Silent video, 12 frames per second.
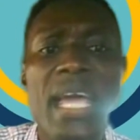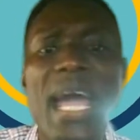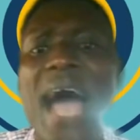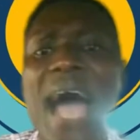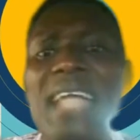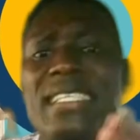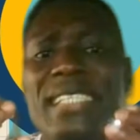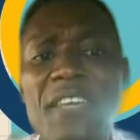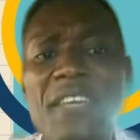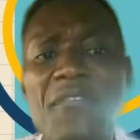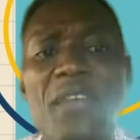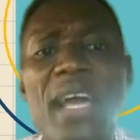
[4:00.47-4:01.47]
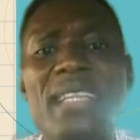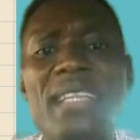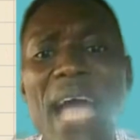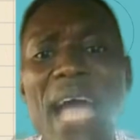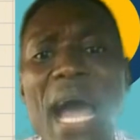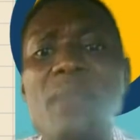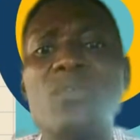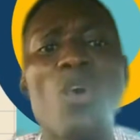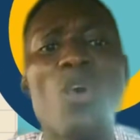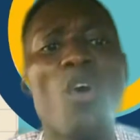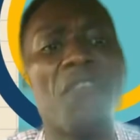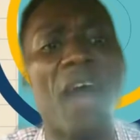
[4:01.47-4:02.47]
There are different
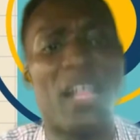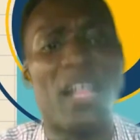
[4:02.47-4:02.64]
types of